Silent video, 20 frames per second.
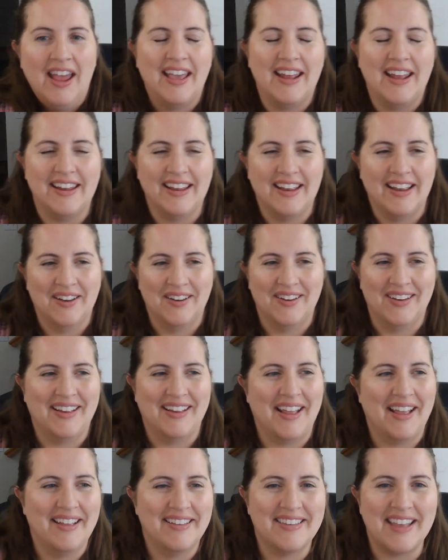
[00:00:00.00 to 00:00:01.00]
And
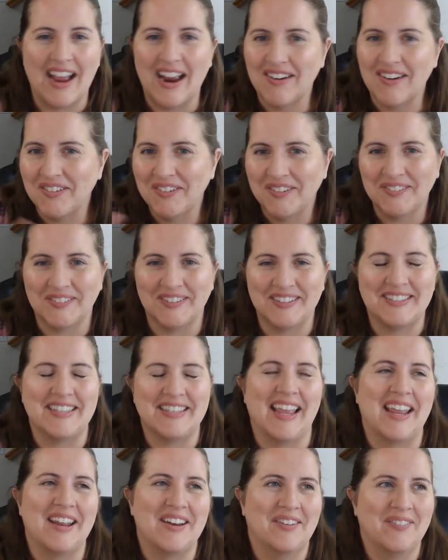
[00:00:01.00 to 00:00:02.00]
as everyone was
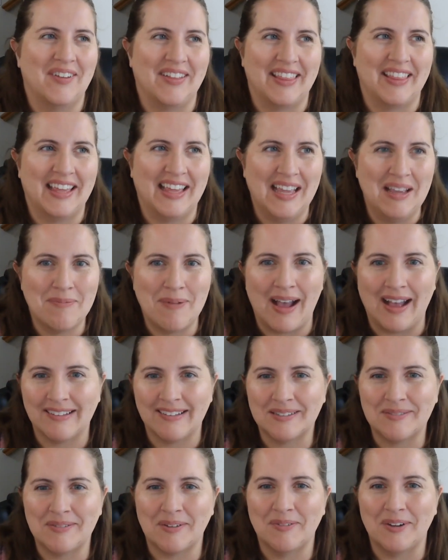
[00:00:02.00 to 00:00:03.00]
saying, when they keep
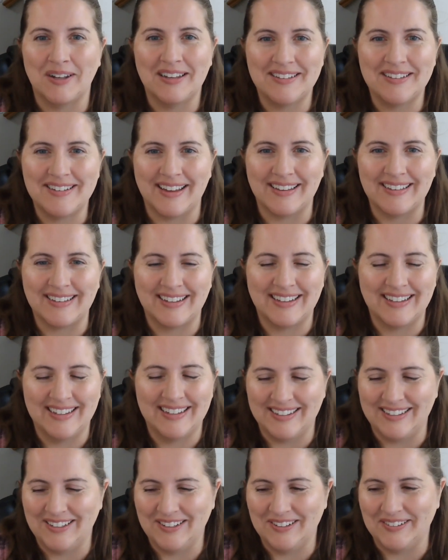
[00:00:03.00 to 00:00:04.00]
asking me, when is Jessica
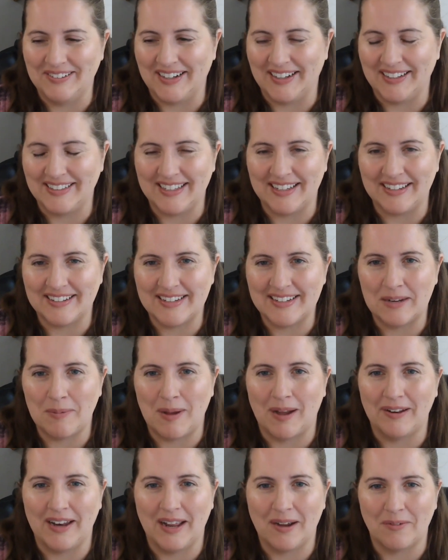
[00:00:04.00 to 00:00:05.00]
going to do a session
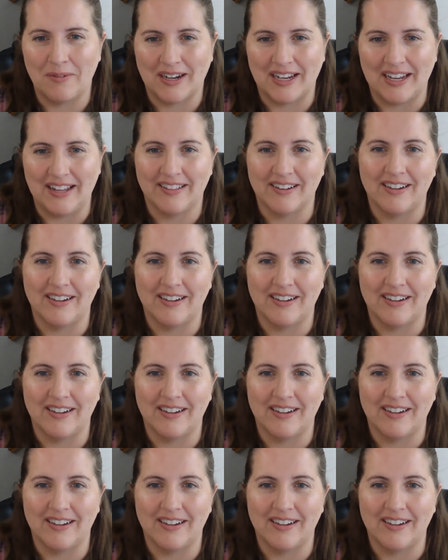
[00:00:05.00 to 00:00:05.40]
about networking?